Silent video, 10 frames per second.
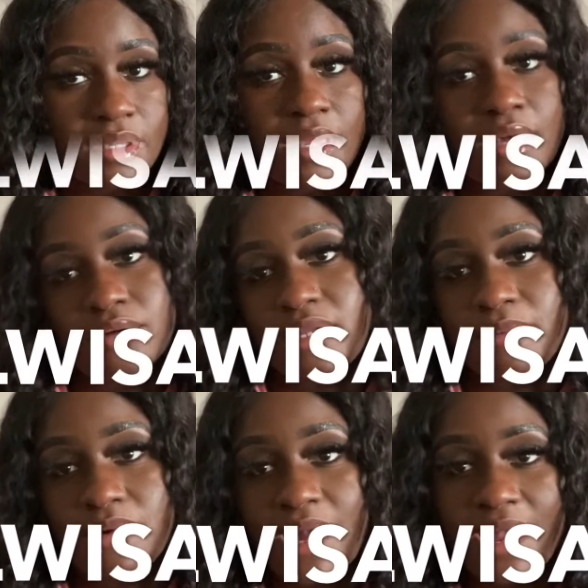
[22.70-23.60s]

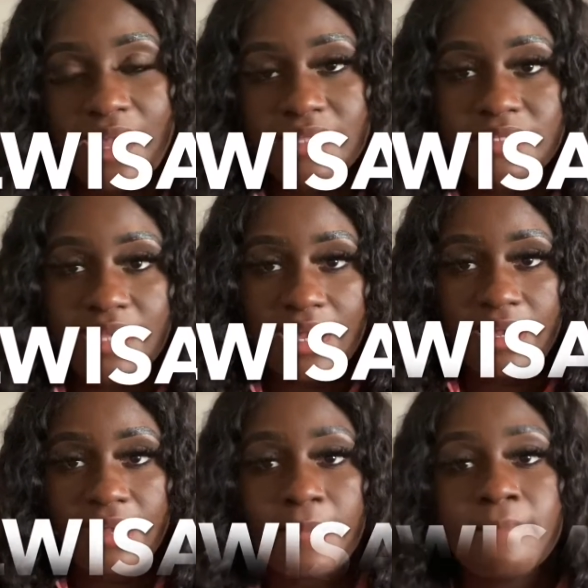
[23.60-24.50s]

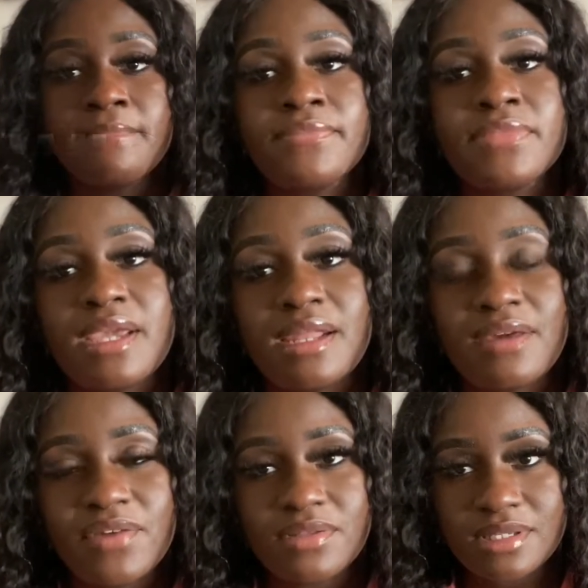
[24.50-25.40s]
LWISA, and I
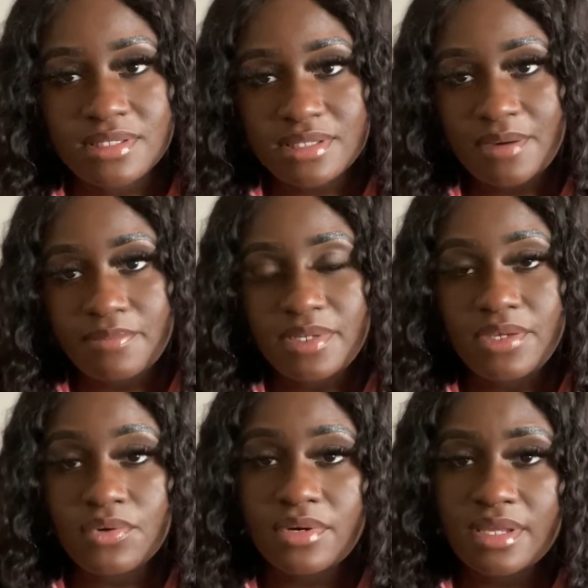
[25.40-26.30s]
found this company
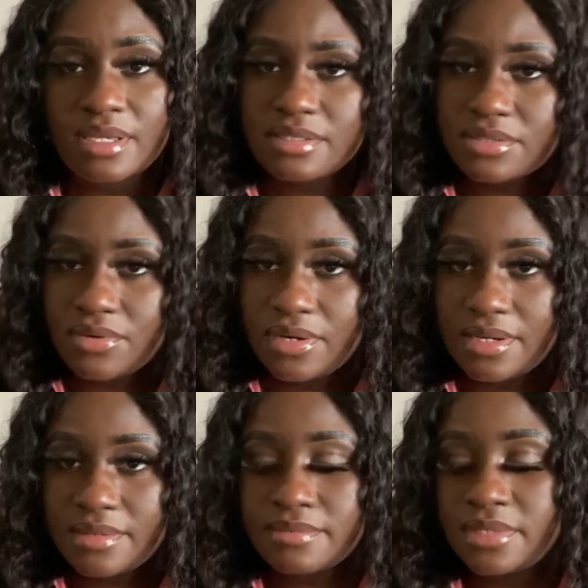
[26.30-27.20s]
on
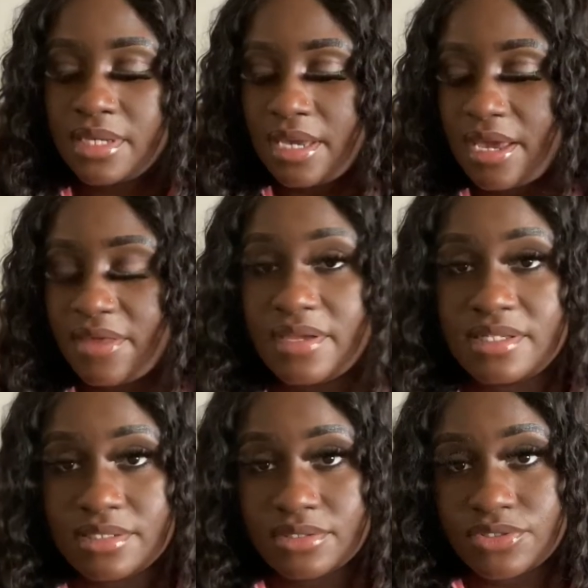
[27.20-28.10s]
Instagram, and they
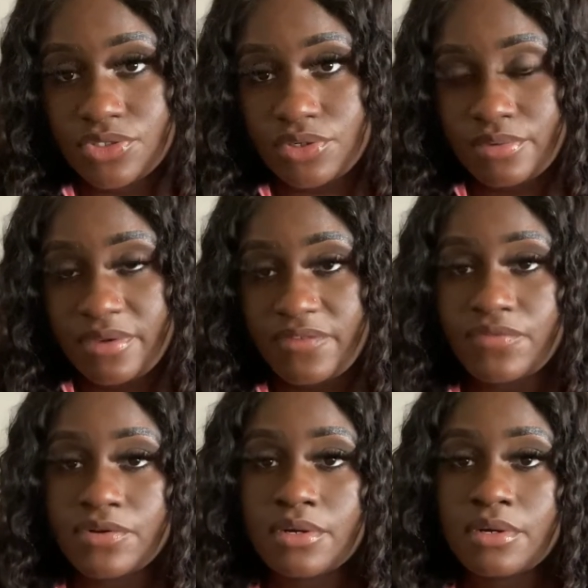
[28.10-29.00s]
sell jewelry
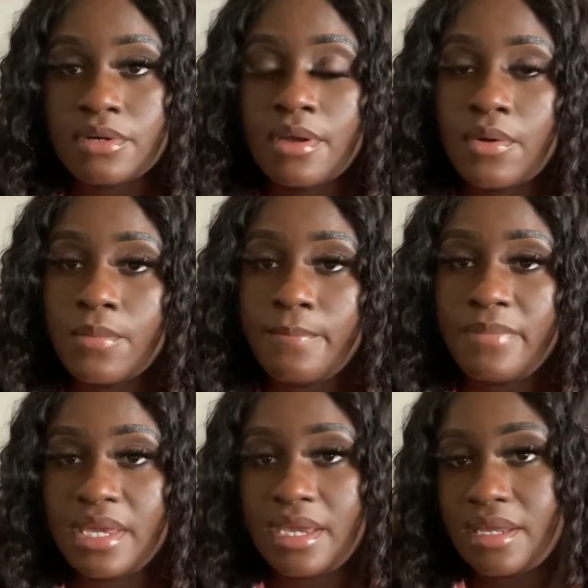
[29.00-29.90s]
for
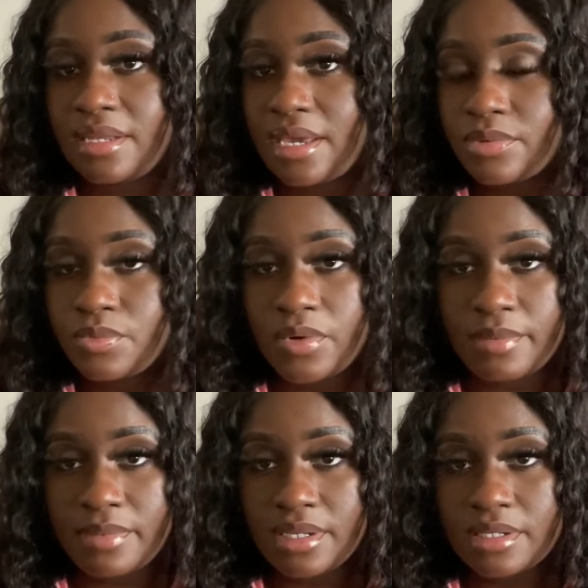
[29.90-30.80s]
men and
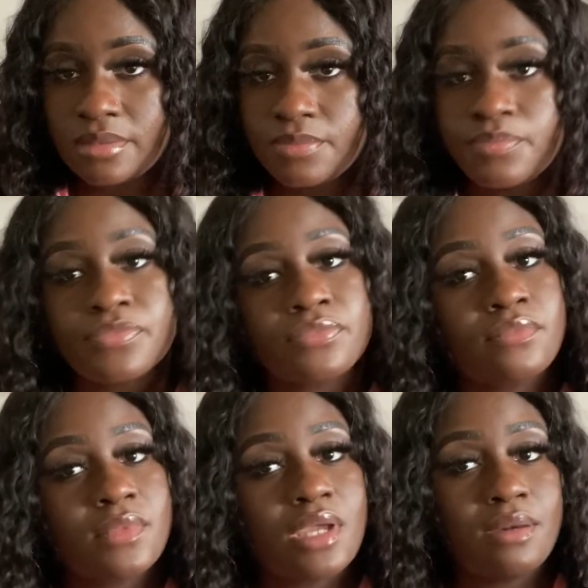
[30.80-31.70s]
women.
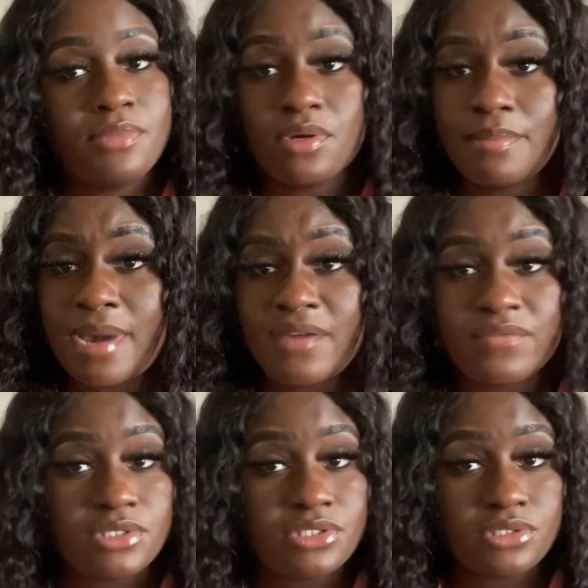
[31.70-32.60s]
You could buy it for
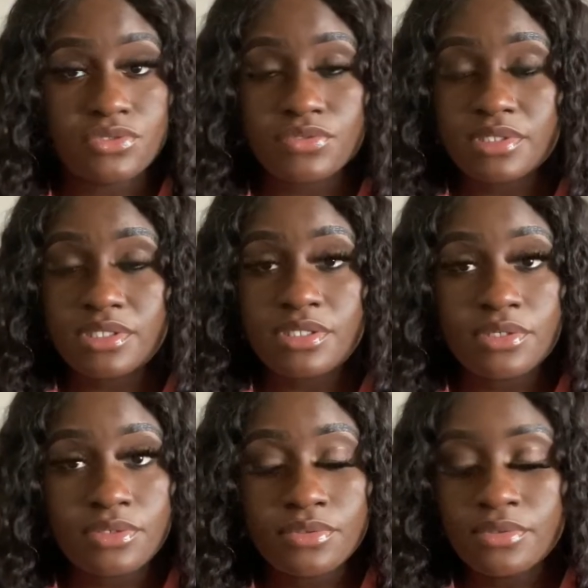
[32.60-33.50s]
children
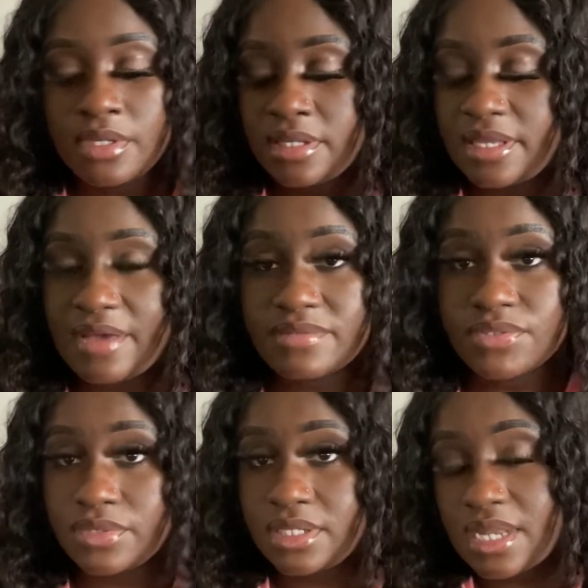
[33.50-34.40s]
too. They have some
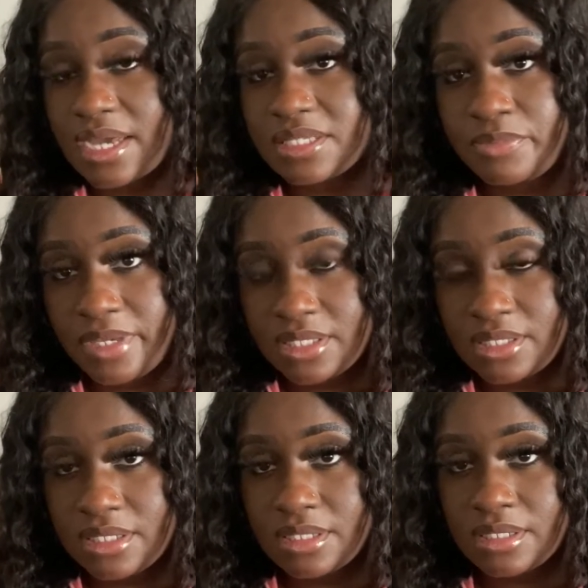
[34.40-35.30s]
really nice
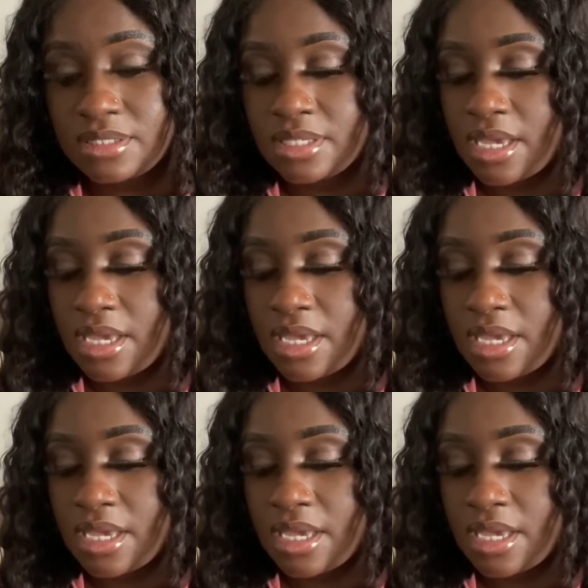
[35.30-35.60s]
pieces.